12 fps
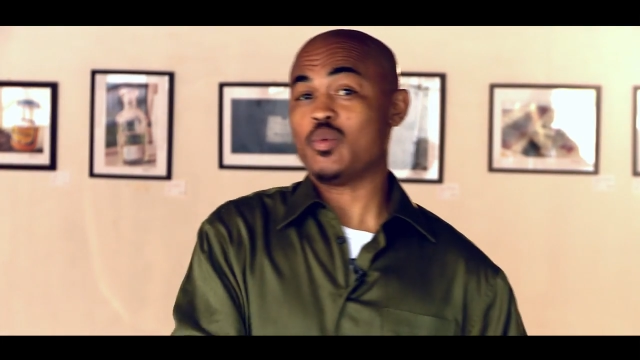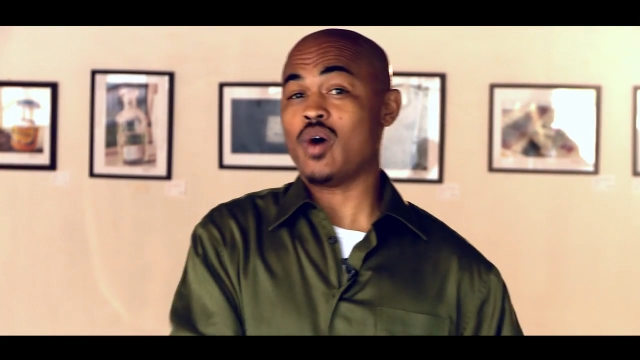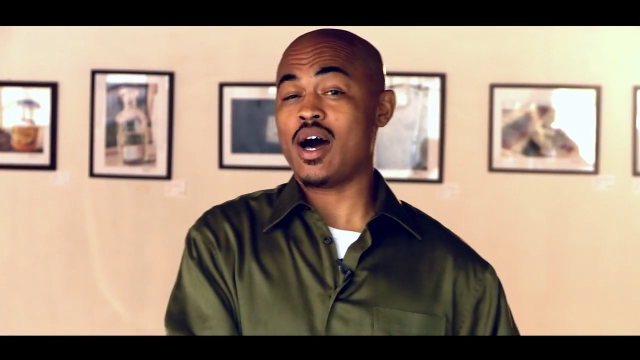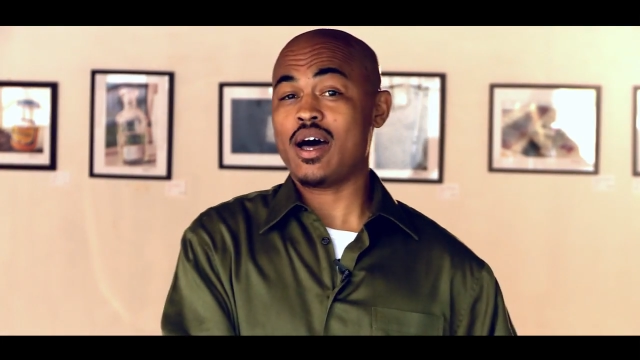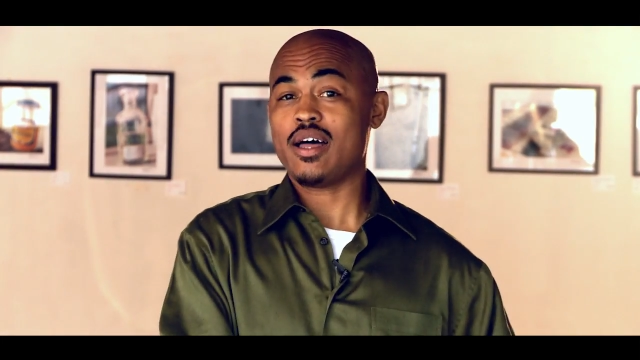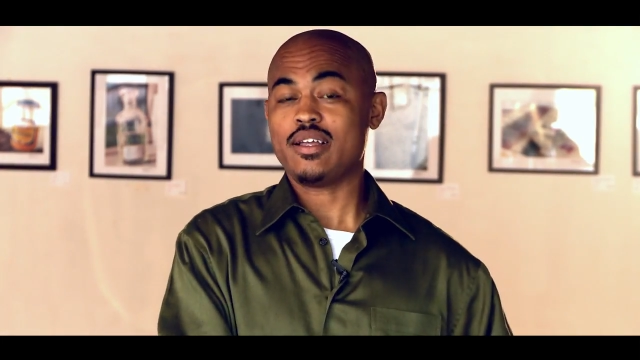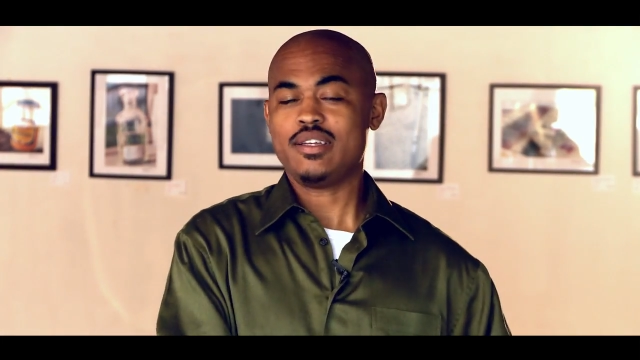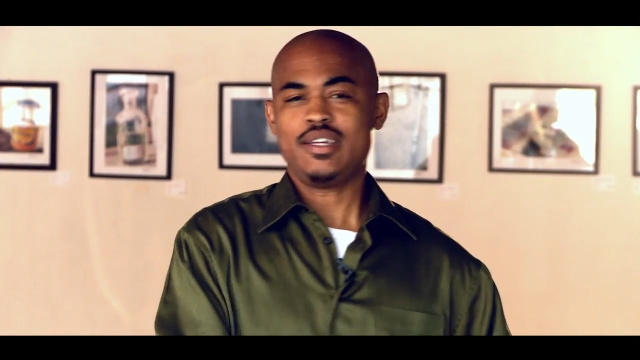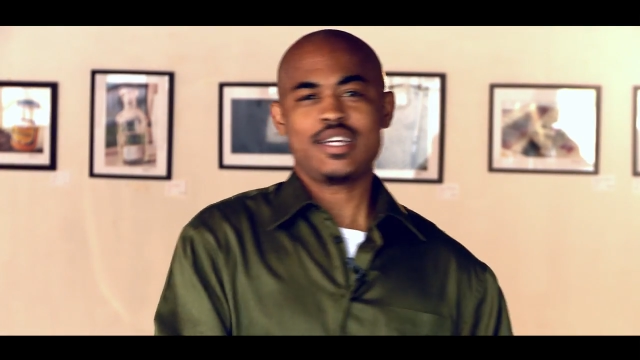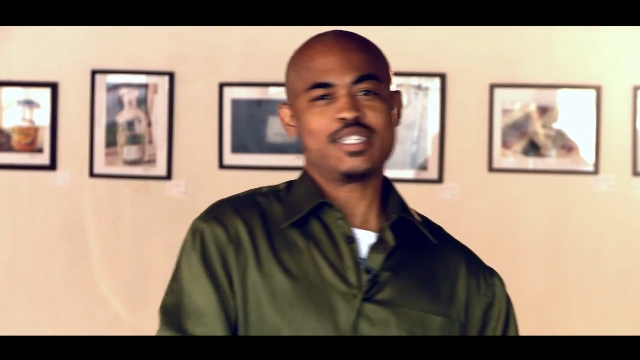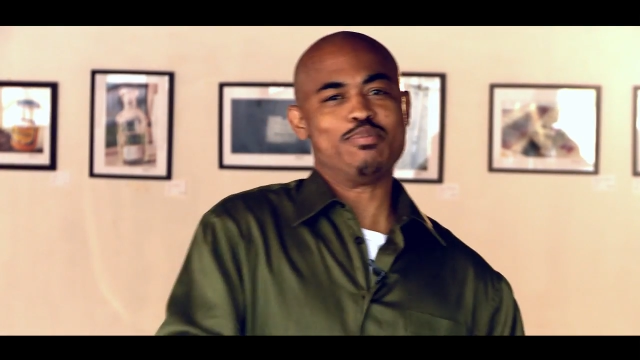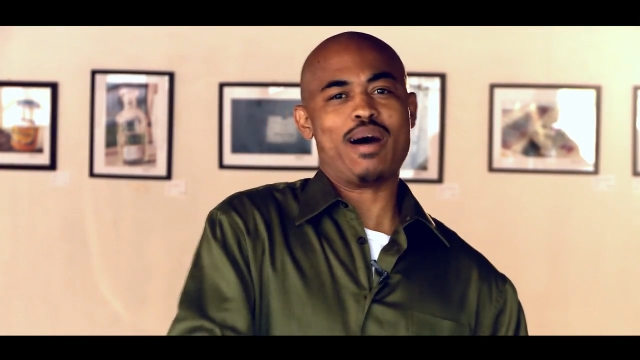Why?
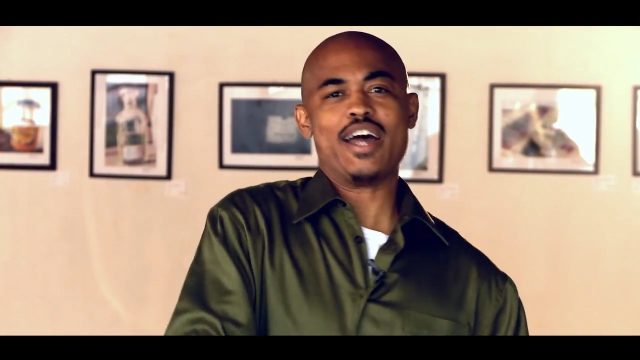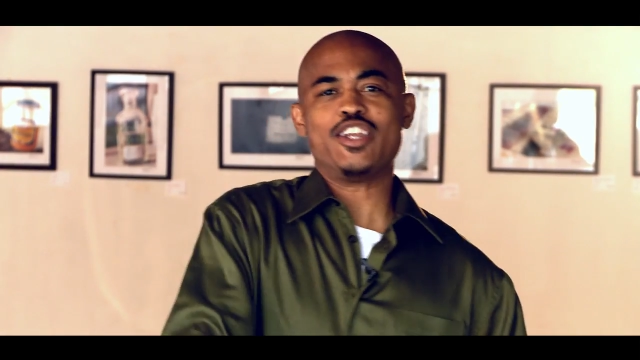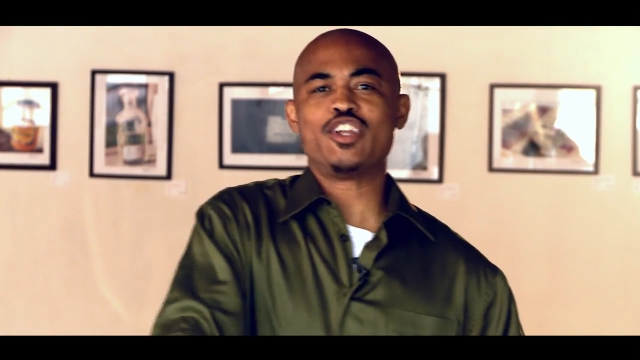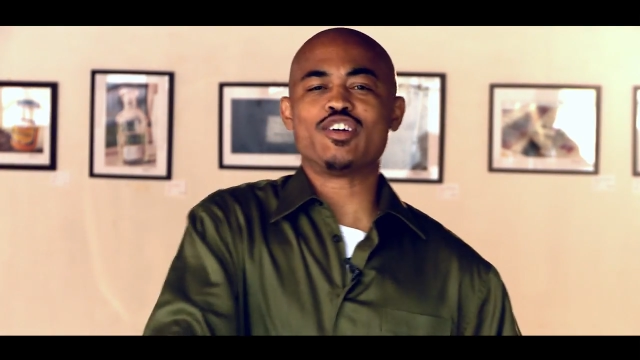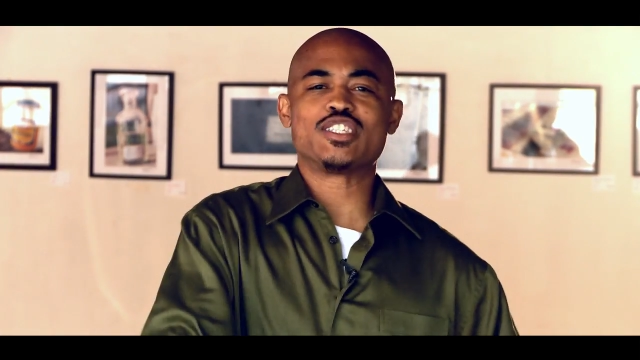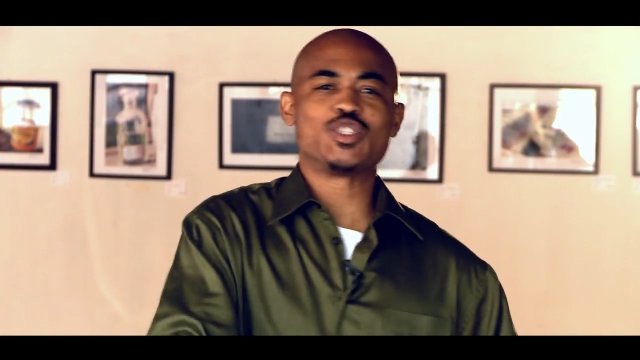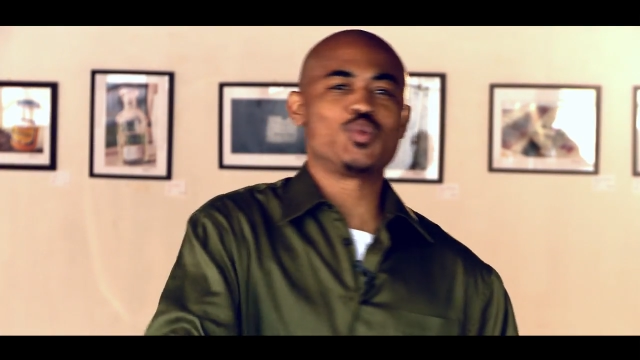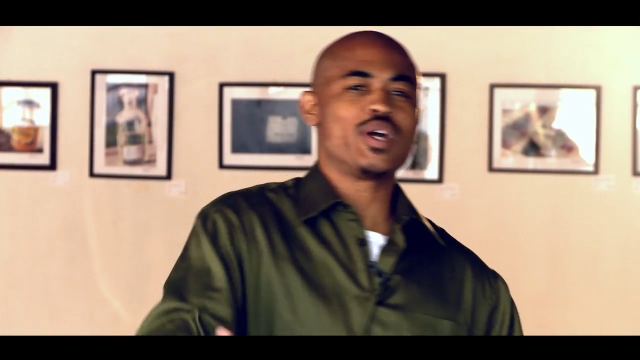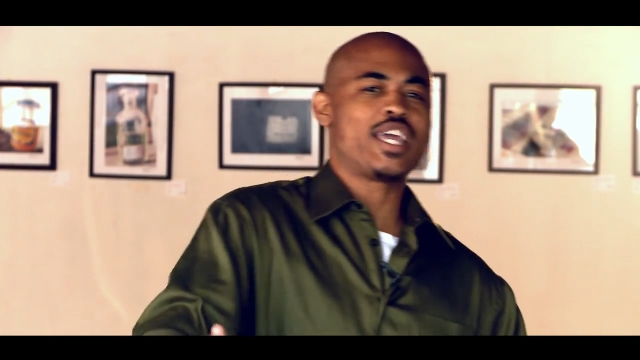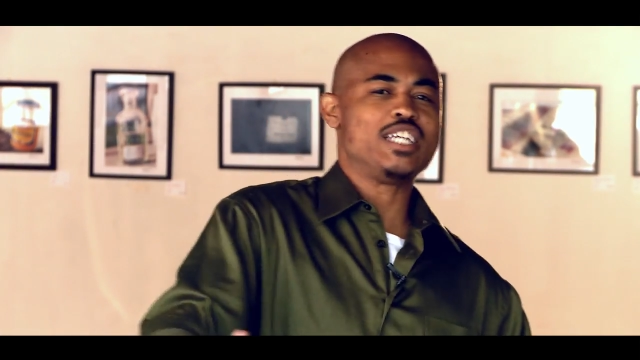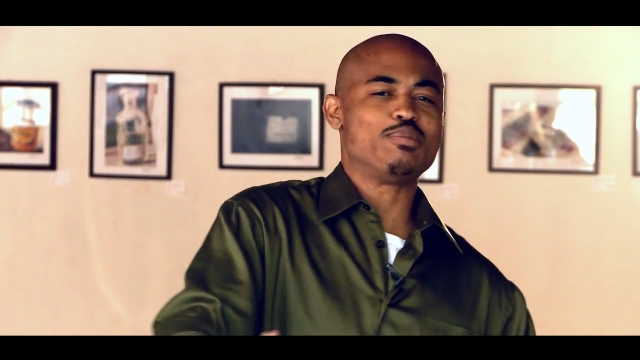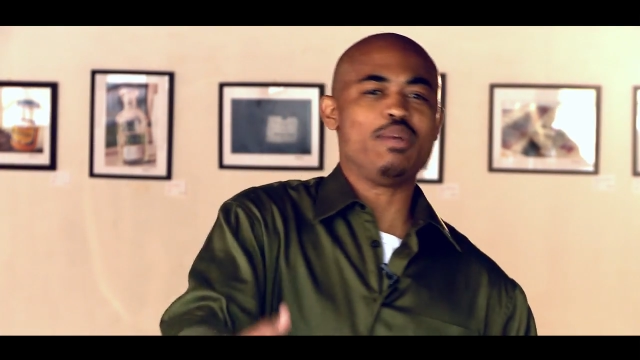Because my endurance is what
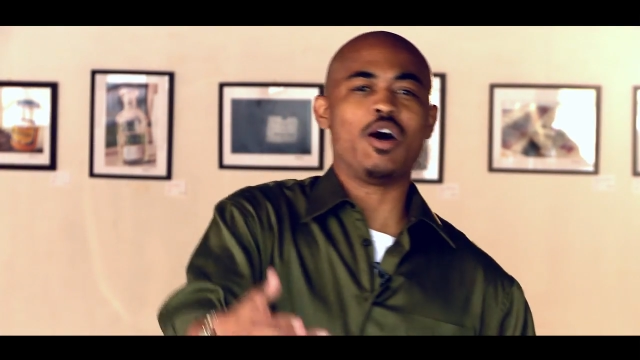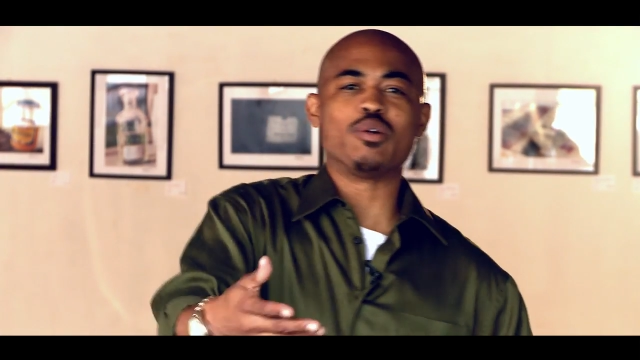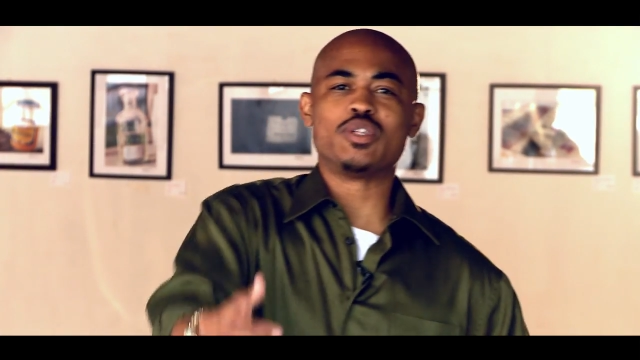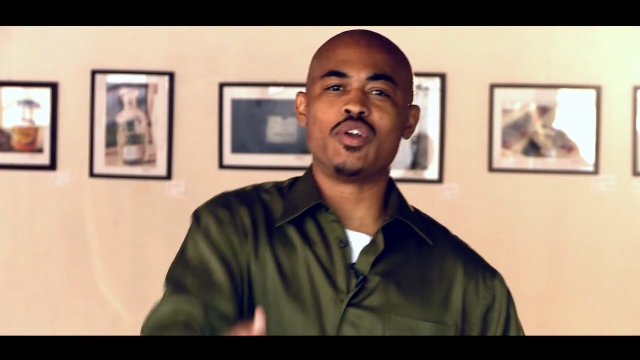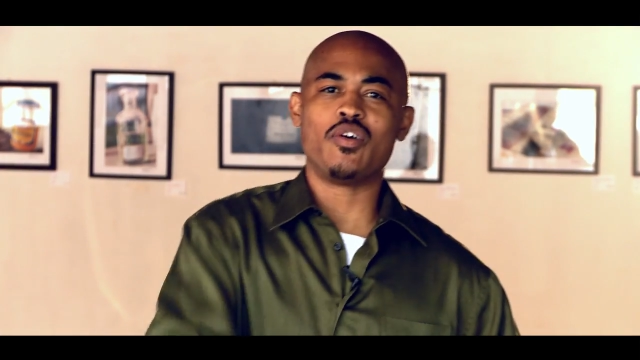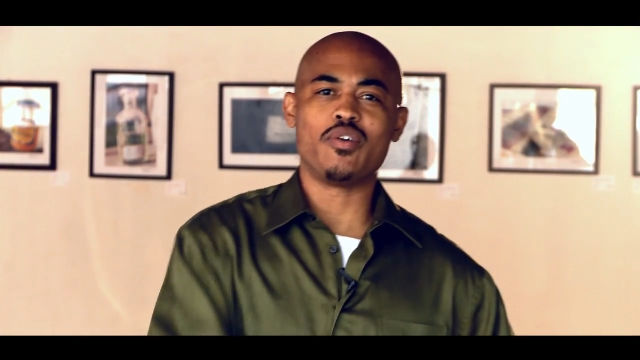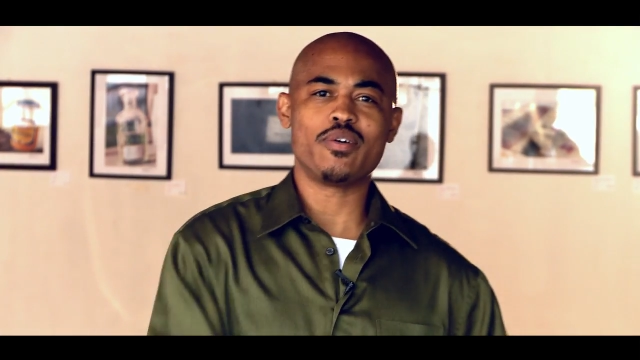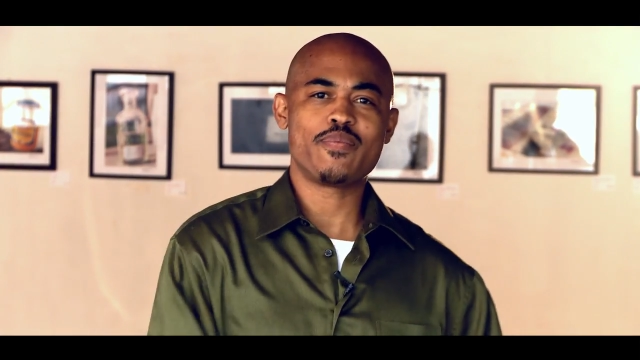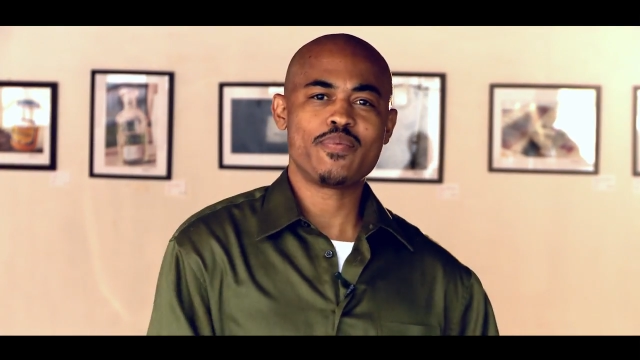keeps me holding on.